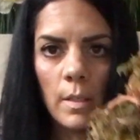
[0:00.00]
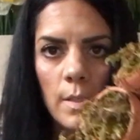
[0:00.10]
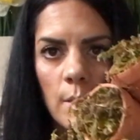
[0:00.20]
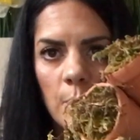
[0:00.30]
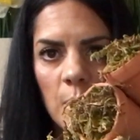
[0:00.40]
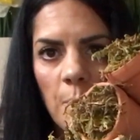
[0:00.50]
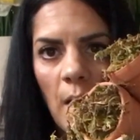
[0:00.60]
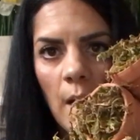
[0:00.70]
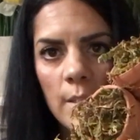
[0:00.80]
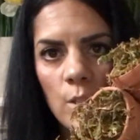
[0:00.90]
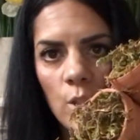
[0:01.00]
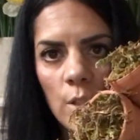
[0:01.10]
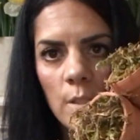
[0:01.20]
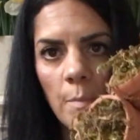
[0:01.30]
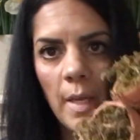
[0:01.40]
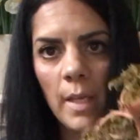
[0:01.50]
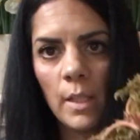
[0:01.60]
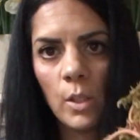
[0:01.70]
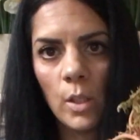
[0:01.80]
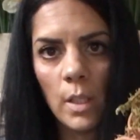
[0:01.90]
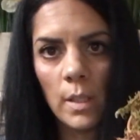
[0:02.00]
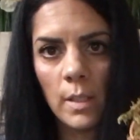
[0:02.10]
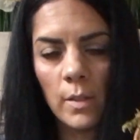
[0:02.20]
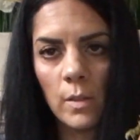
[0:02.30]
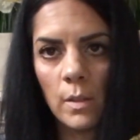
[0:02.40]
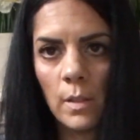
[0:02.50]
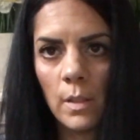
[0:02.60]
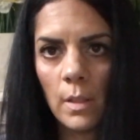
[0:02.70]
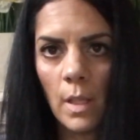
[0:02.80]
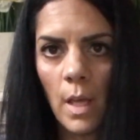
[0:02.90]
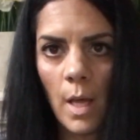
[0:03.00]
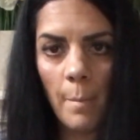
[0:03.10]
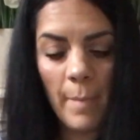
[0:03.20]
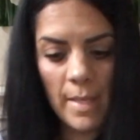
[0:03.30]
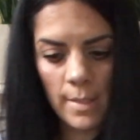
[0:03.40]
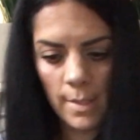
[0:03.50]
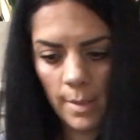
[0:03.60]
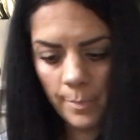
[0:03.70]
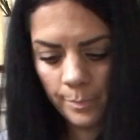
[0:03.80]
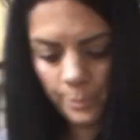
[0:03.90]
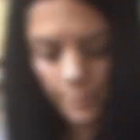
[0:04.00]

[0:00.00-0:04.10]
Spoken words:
some spots, just to make it look a little messy.